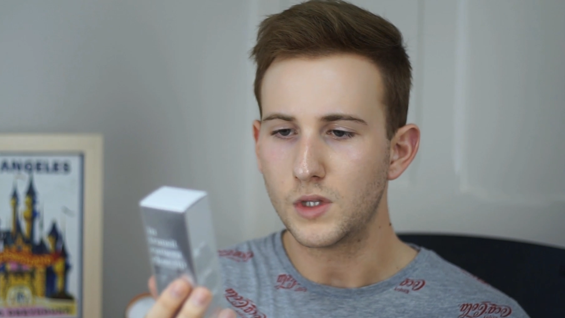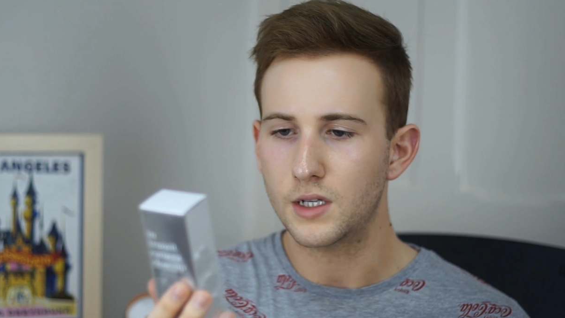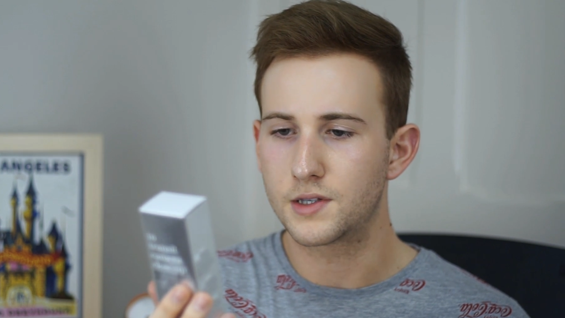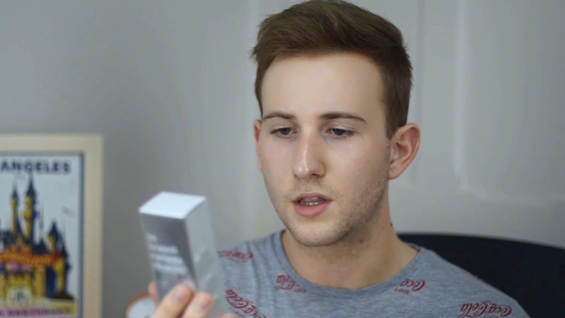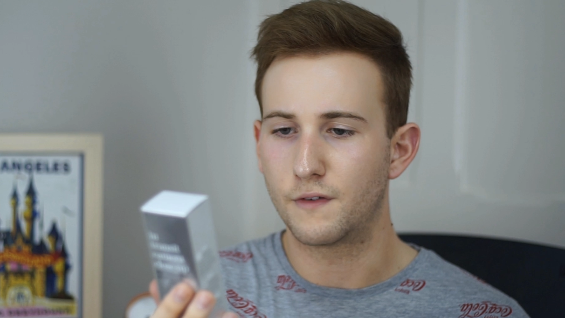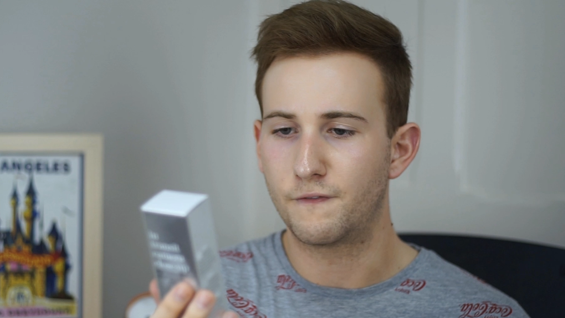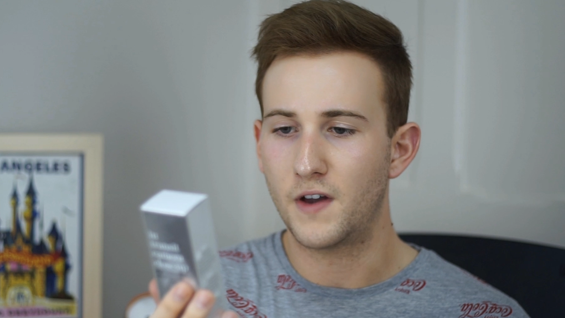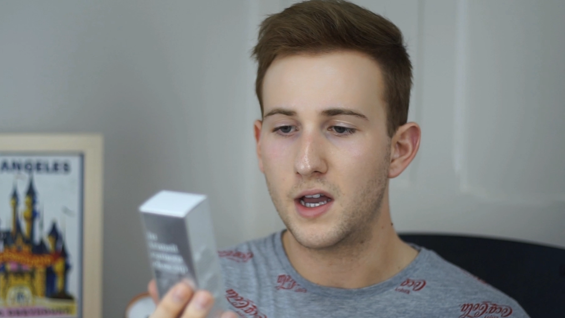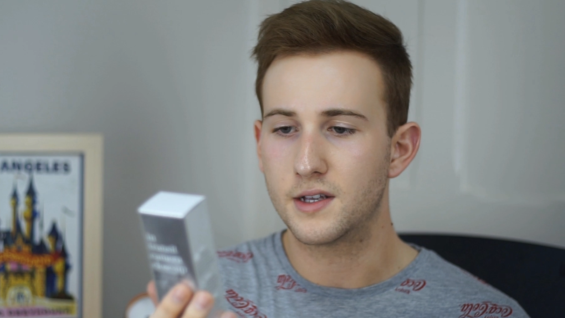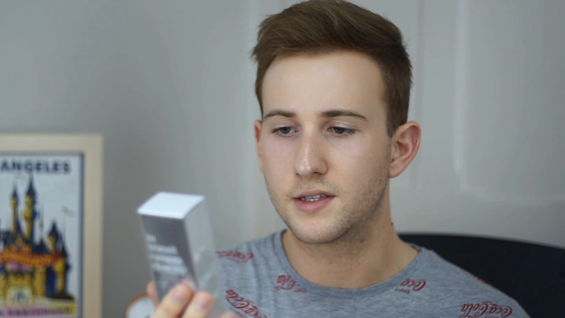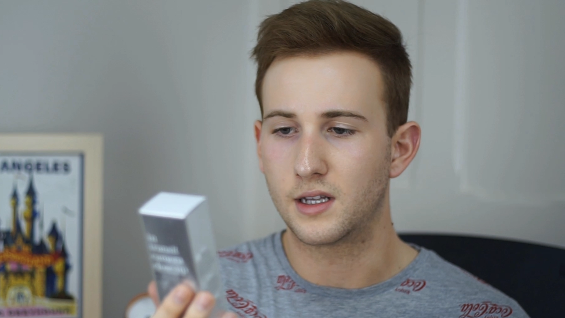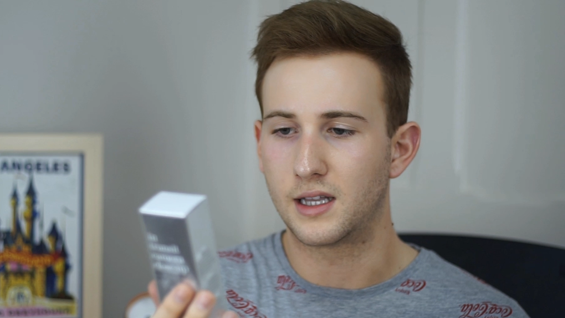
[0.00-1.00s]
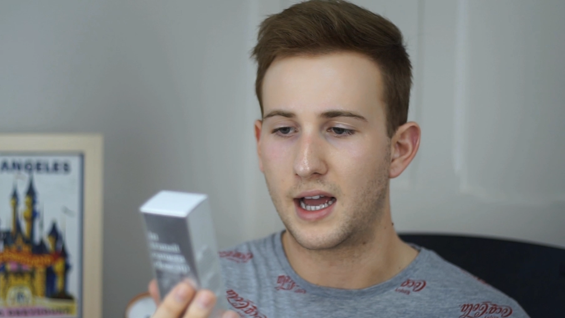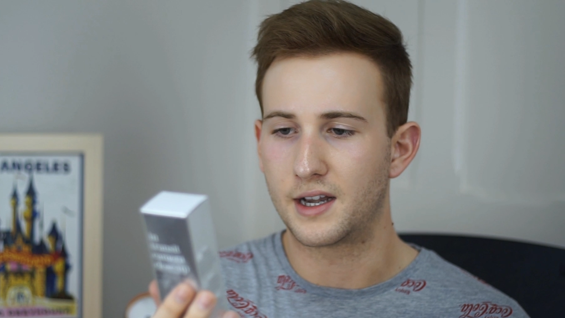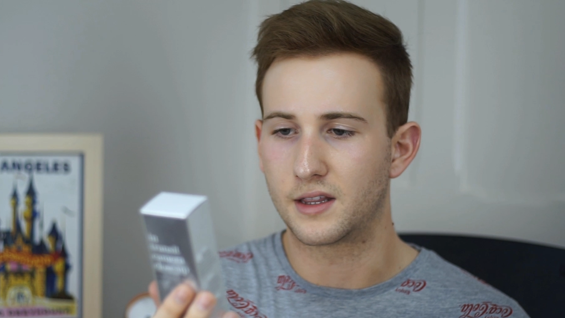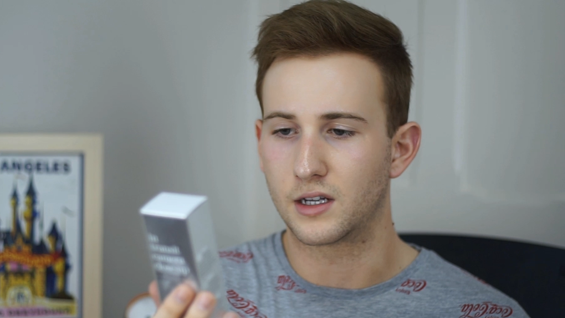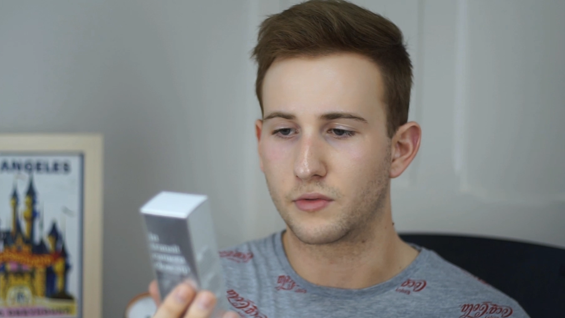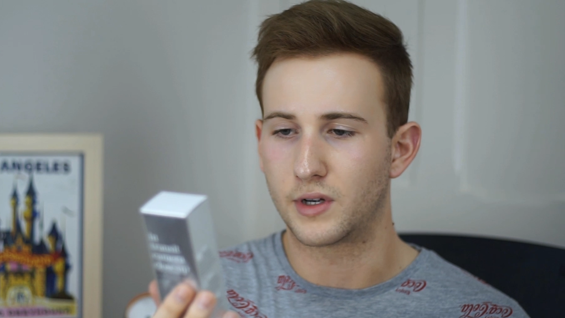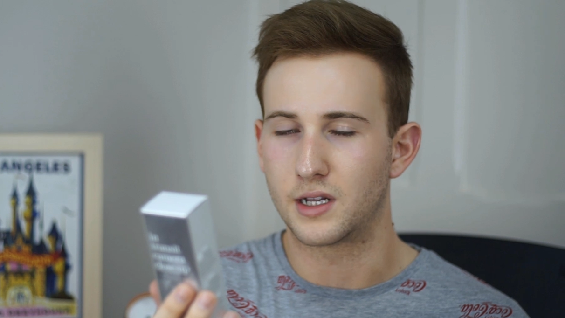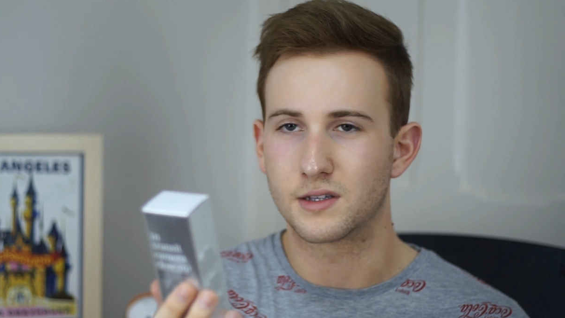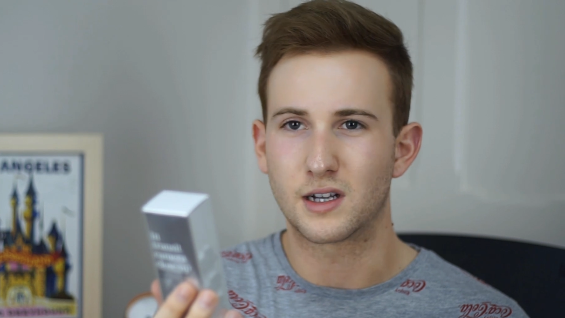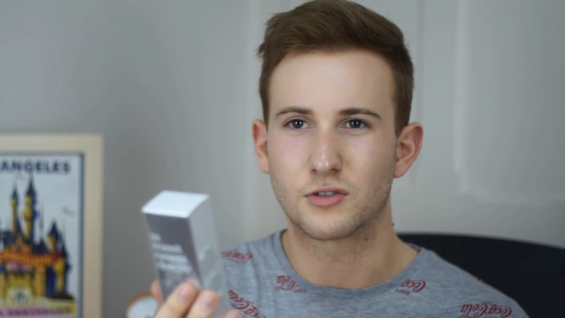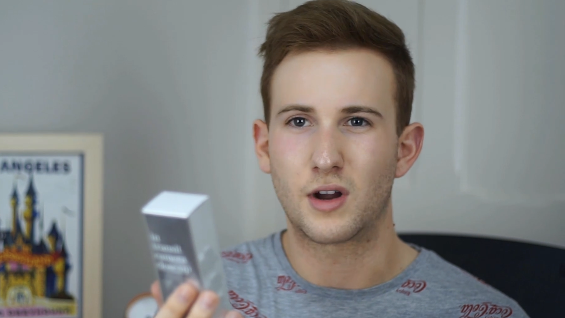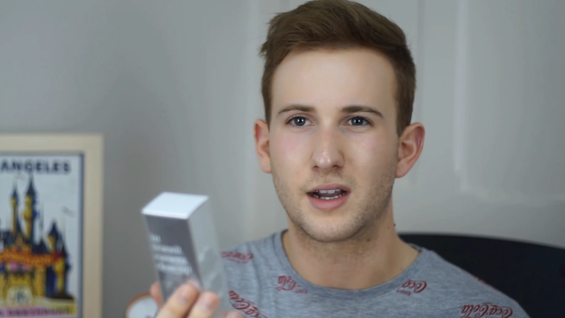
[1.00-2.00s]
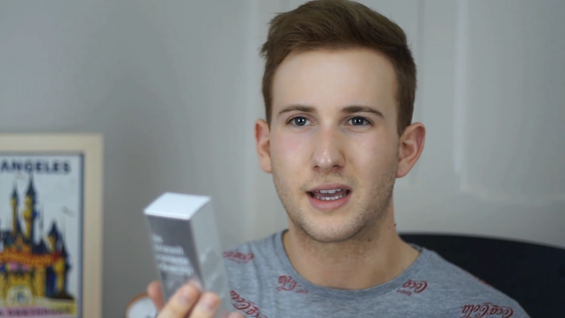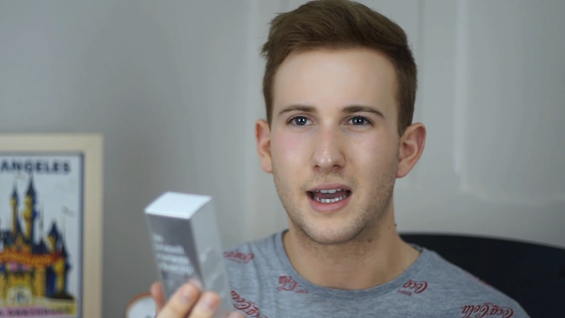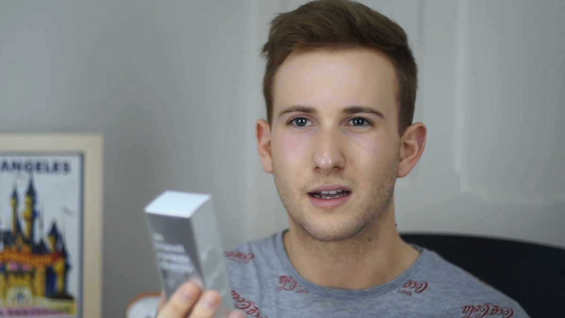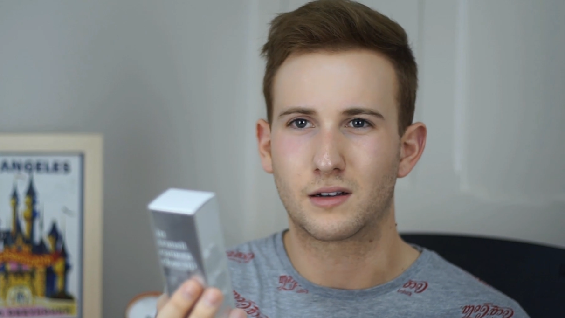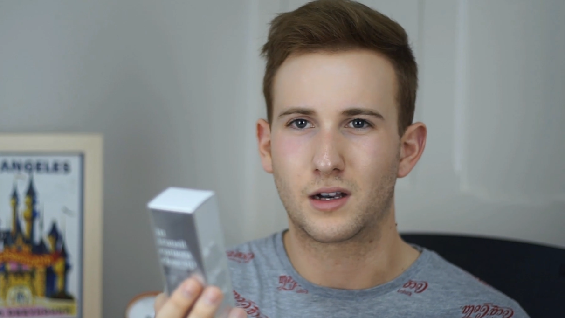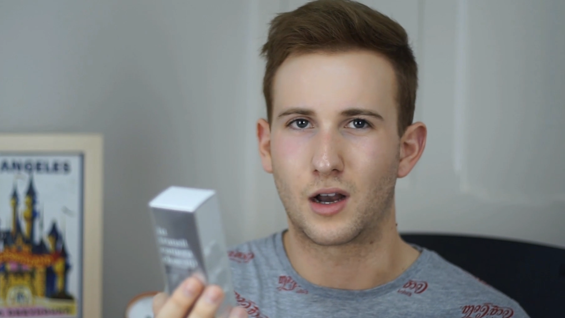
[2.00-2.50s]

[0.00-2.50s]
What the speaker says: So the first line of the ingredients, I'll try and get a